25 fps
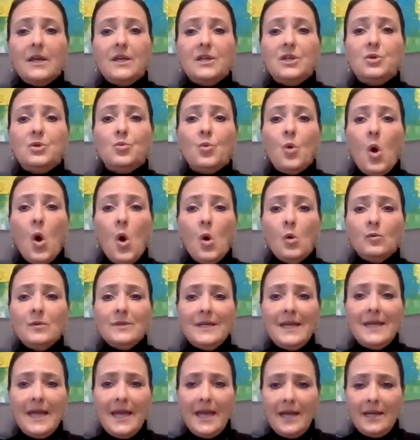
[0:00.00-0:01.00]
you
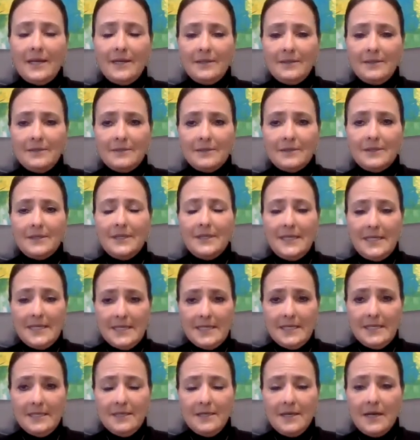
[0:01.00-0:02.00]
only hand
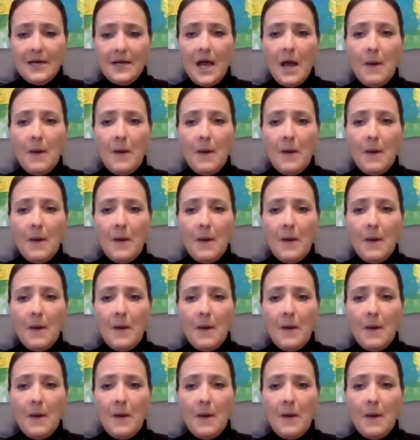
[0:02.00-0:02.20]
in